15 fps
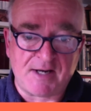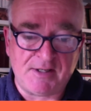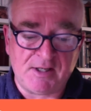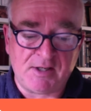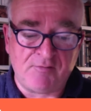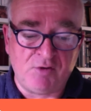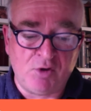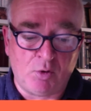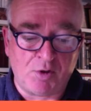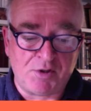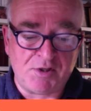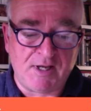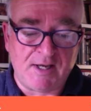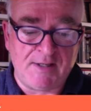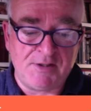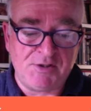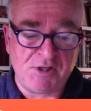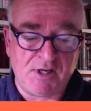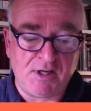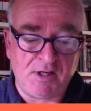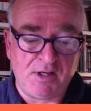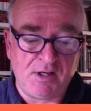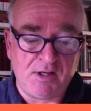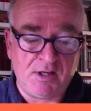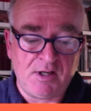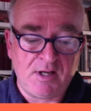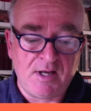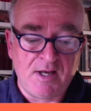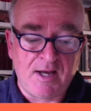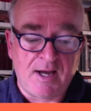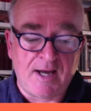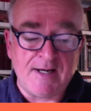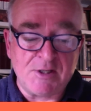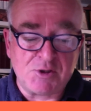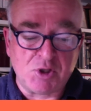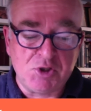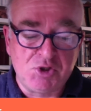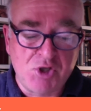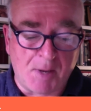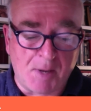of neurotic energy. I literally jumped